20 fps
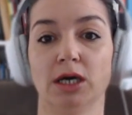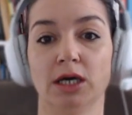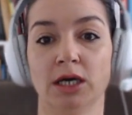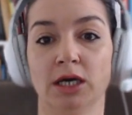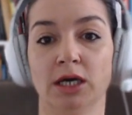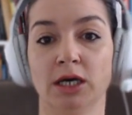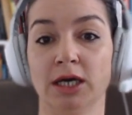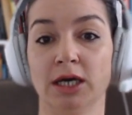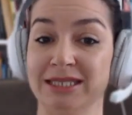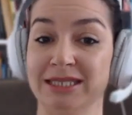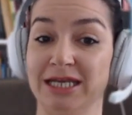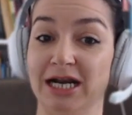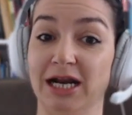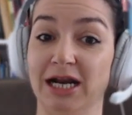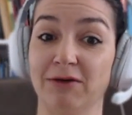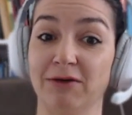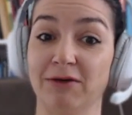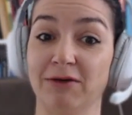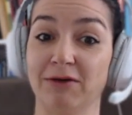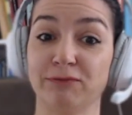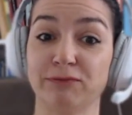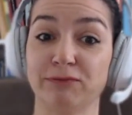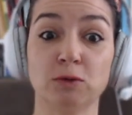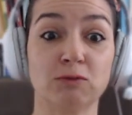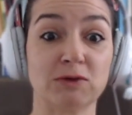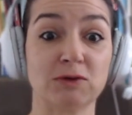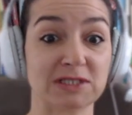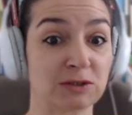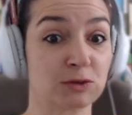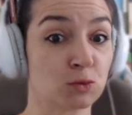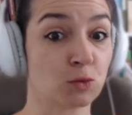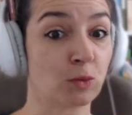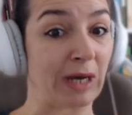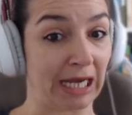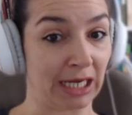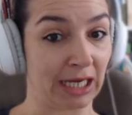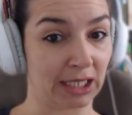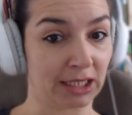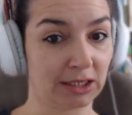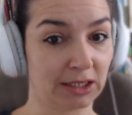And there are a few reasons
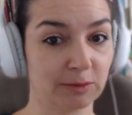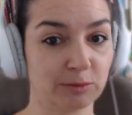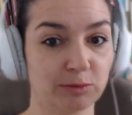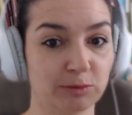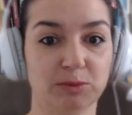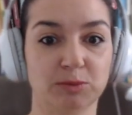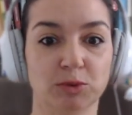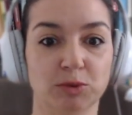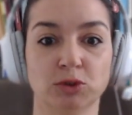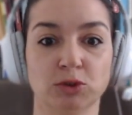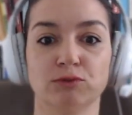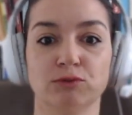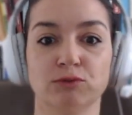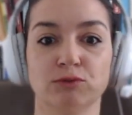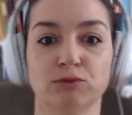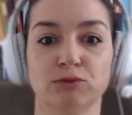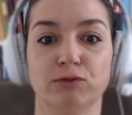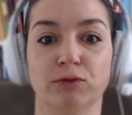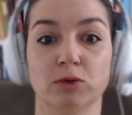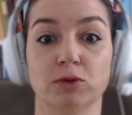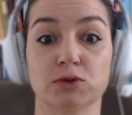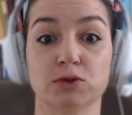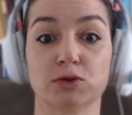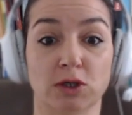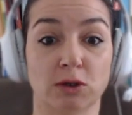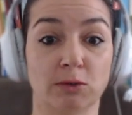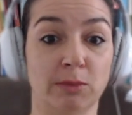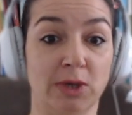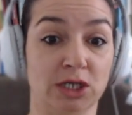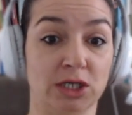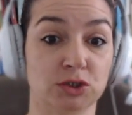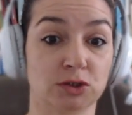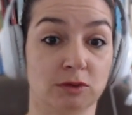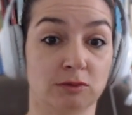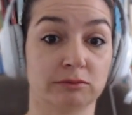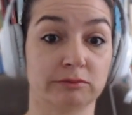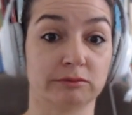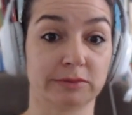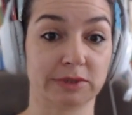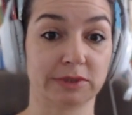why people don't focus so much
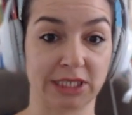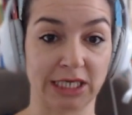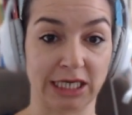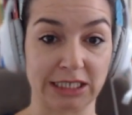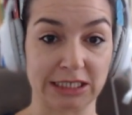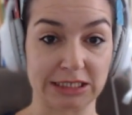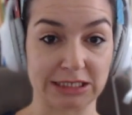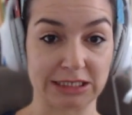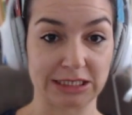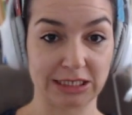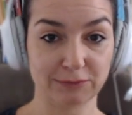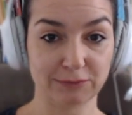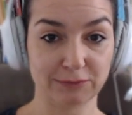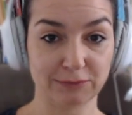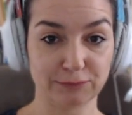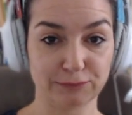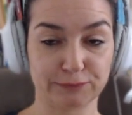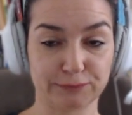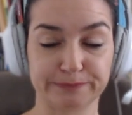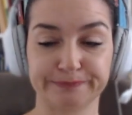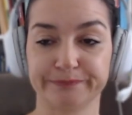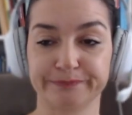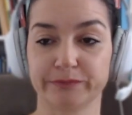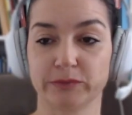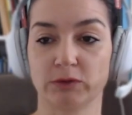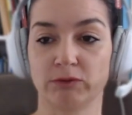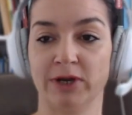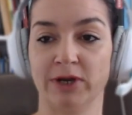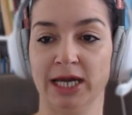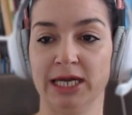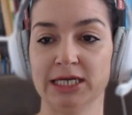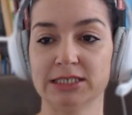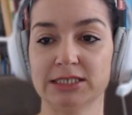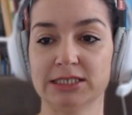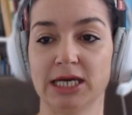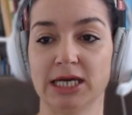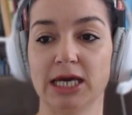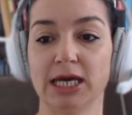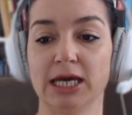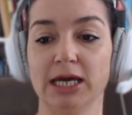on genitive, right?
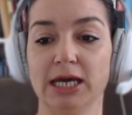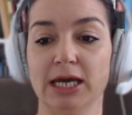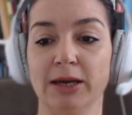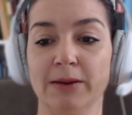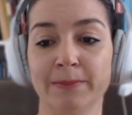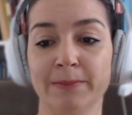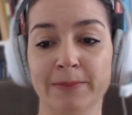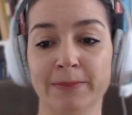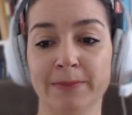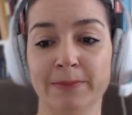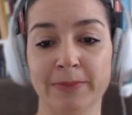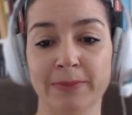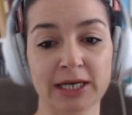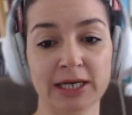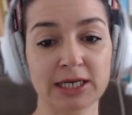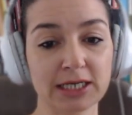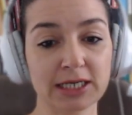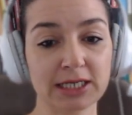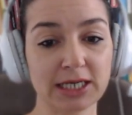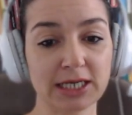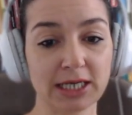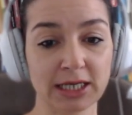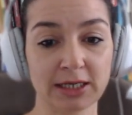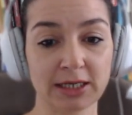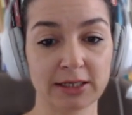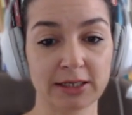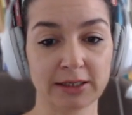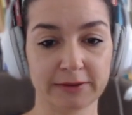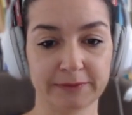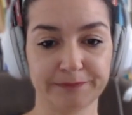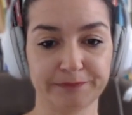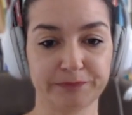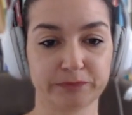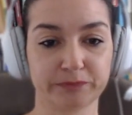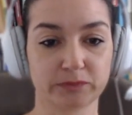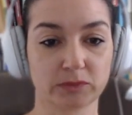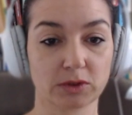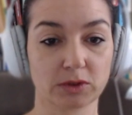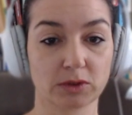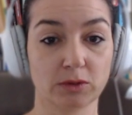But,
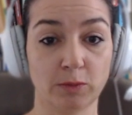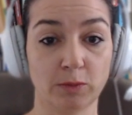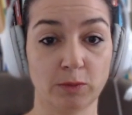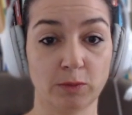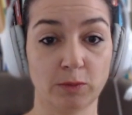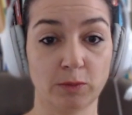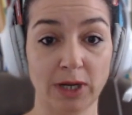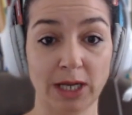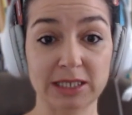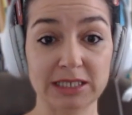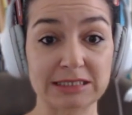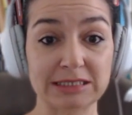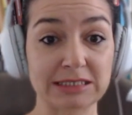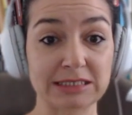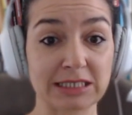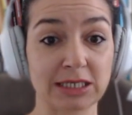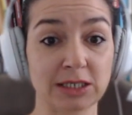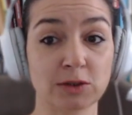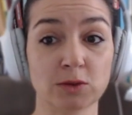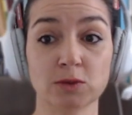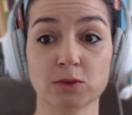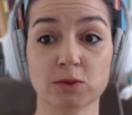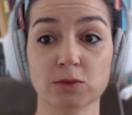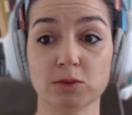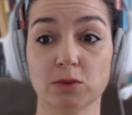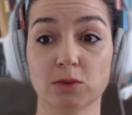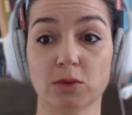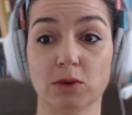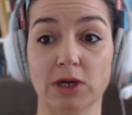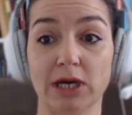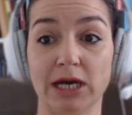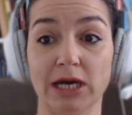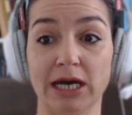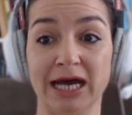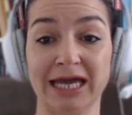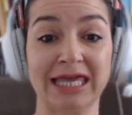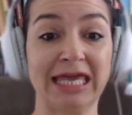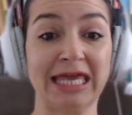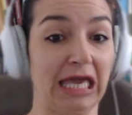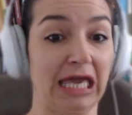well, it's still
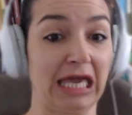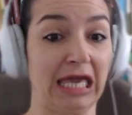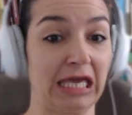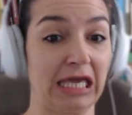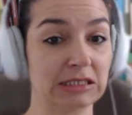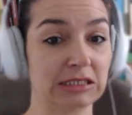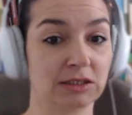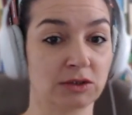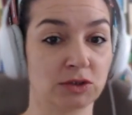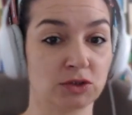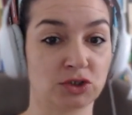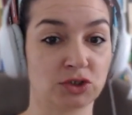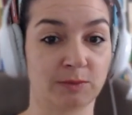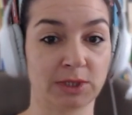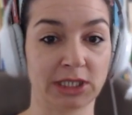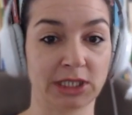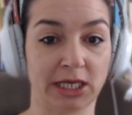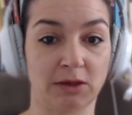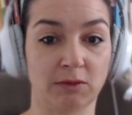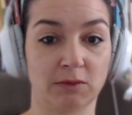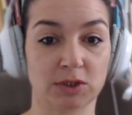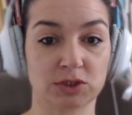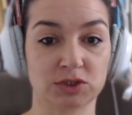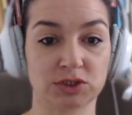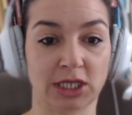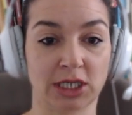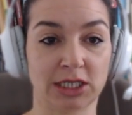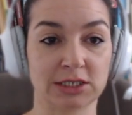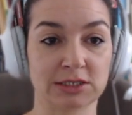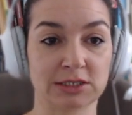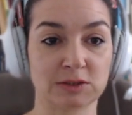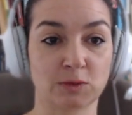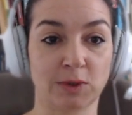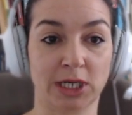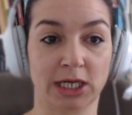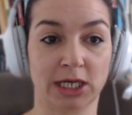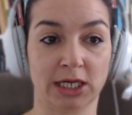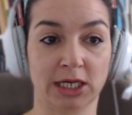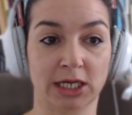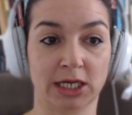a case in the German language that is
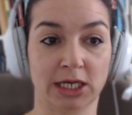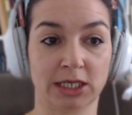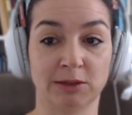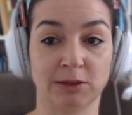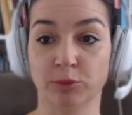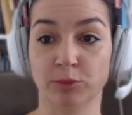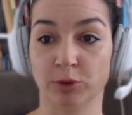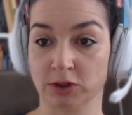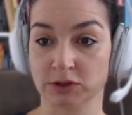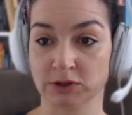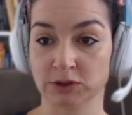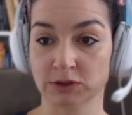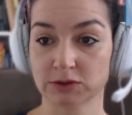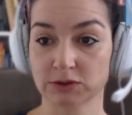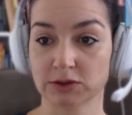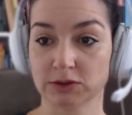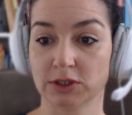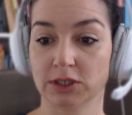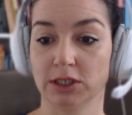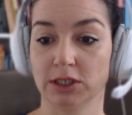quite important.